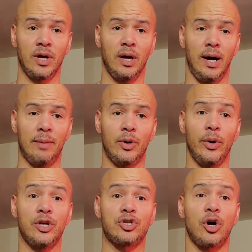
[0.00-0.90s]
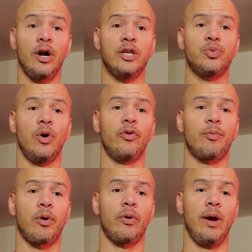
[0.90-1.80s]
I'm going to start a 12 week
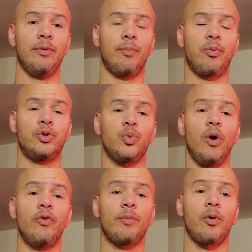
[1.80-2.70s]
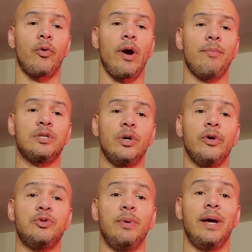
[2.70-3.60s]
program. The 12 week program is going
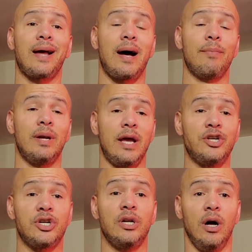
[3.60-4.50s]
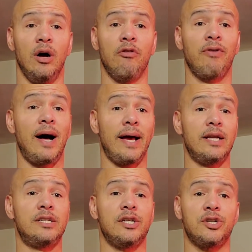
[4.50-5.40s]
to be a combination of high
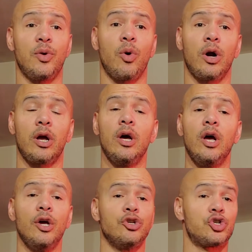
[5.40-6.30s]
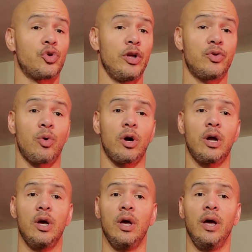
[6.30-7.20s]
intensity work, strength work,
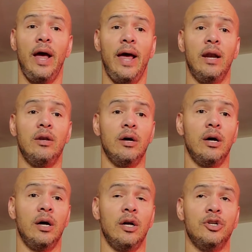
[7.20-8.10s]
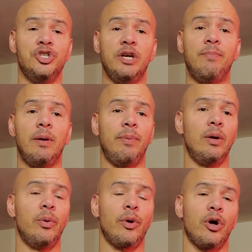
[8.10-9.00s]
and uh, GPP,
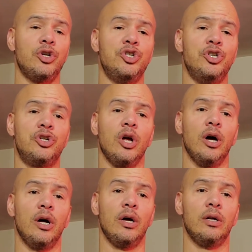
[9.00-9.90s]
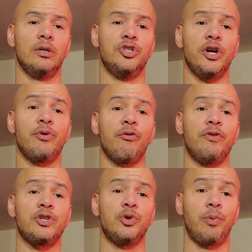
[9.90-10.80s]
what we call uh, general
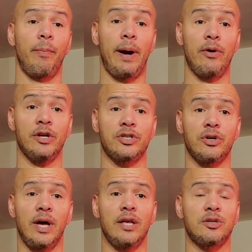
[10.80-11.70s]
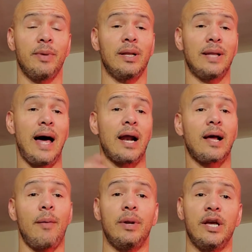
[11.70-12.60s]
physical preparedness. Okay, it's gonna be a lot of
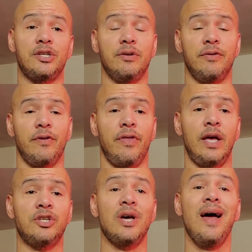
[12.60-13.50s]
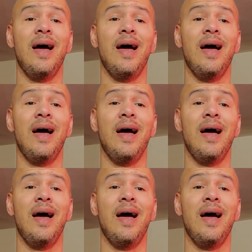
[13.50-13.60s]
combination of different things.